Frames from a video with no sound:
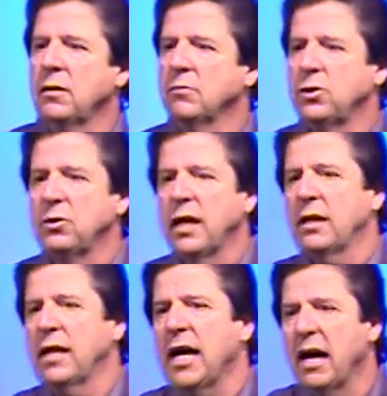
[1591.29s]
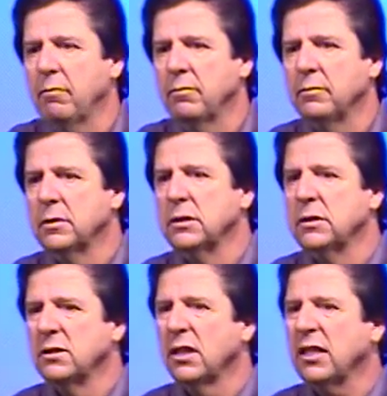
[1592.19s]
But you take time
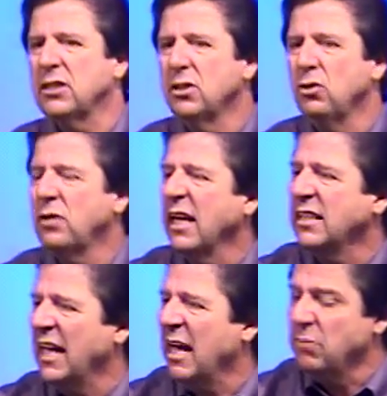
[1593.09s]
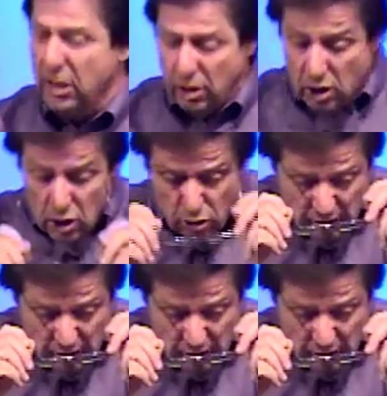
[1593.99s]
to listen. You take time to hear. You